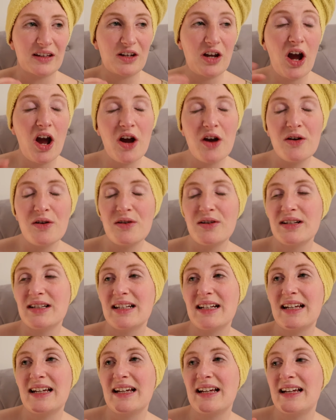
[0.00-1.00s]

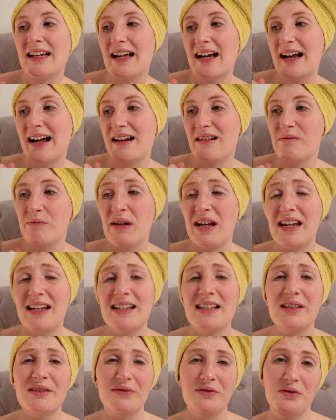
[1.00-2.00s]
cozy and
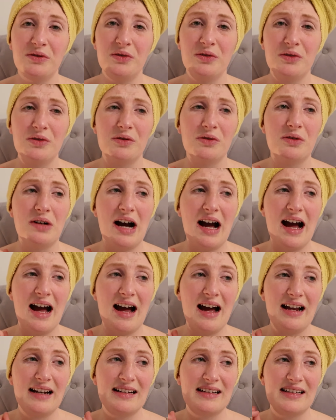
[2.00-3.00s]
peaceful
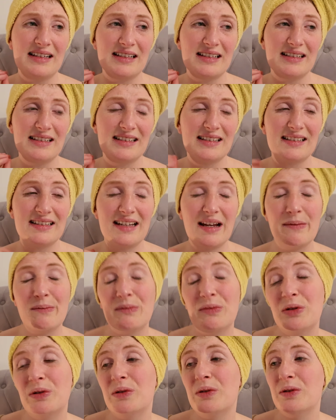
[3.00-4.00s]
and
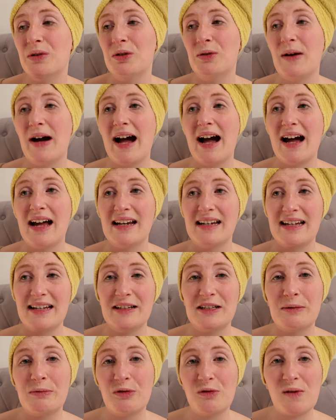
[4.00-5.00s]
simple and
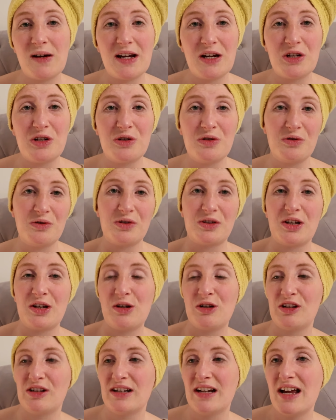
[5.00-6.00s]
inspirational, so
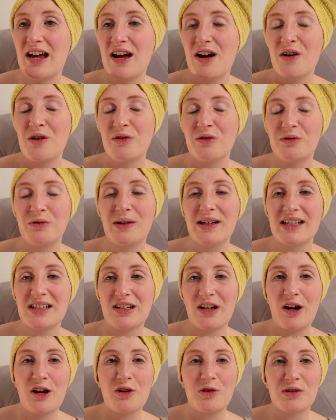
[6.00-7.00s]
you can always
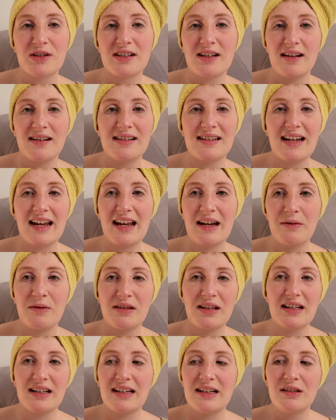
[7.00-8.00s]
start your Sunday
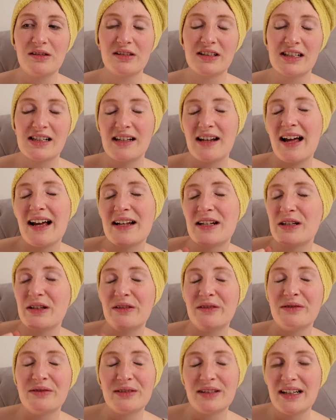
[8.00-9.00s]
with a little slice
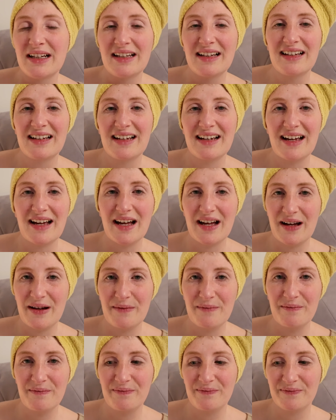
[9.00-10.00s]
of
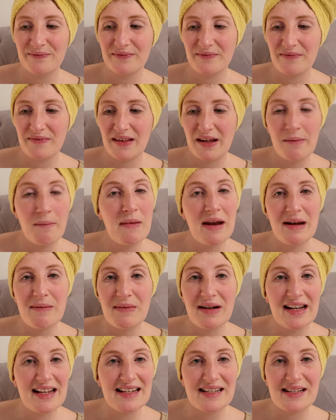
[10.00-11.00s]

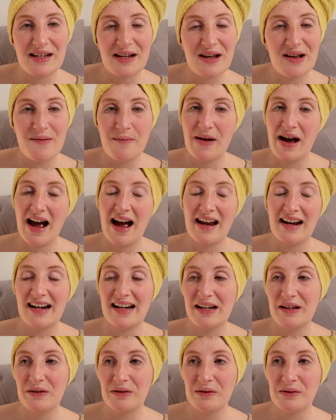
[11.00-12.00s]
minimalism and a
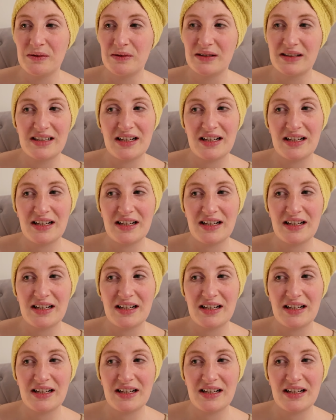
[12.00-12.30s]
little